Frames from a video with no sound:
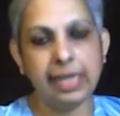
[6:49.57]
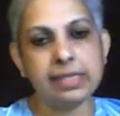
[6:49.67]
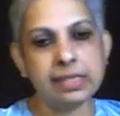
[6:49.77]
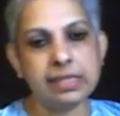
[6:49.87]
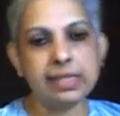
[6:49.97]

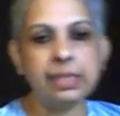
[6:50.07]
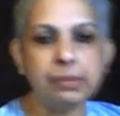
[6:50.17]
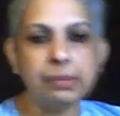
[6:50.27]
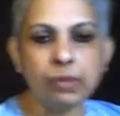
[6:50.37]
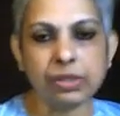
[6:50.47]

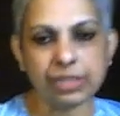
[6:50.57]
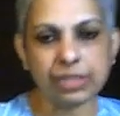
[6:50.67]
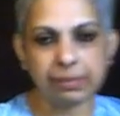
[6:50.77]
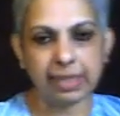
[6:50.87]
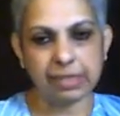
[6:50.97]
Sustainable
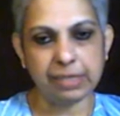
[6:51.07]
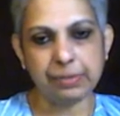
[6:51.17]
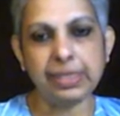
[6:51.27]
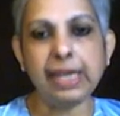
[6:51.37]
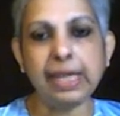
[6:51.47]
watershed
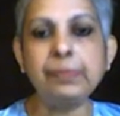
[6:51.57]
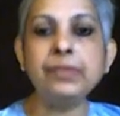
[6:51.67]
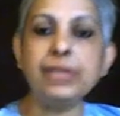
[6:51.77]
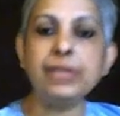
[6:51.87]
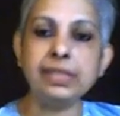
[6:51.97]
management helped in
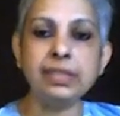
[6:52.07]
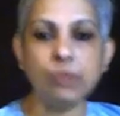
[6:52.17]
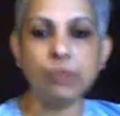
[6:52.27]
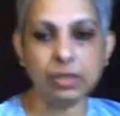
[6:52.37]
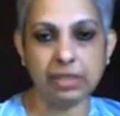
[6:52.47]
raising the
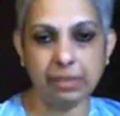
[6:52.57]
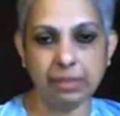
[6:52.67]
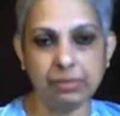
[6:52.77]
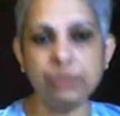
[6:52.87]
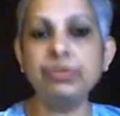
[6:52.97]
water
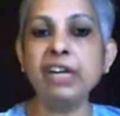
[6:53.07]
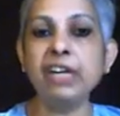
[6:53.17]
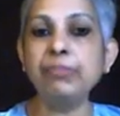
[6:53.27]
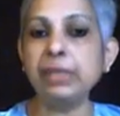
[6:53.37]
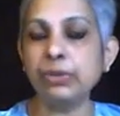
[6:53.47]
table to
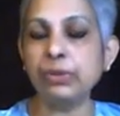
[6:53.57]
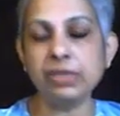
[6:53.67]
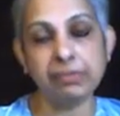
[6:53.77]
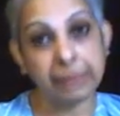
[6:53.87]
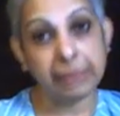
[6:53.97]
5
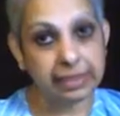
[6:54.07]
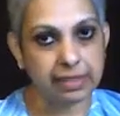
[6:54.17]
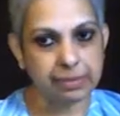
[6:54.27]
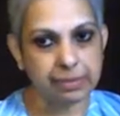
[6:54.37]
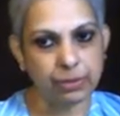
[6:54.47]
meters
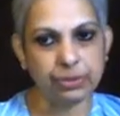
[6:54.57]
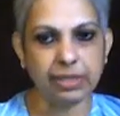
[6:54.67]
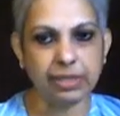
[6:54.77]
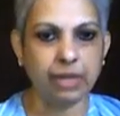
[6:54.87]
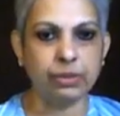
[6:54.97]
below the
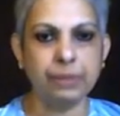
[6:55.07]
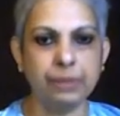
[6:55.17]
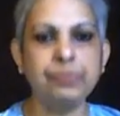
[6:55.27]
ground.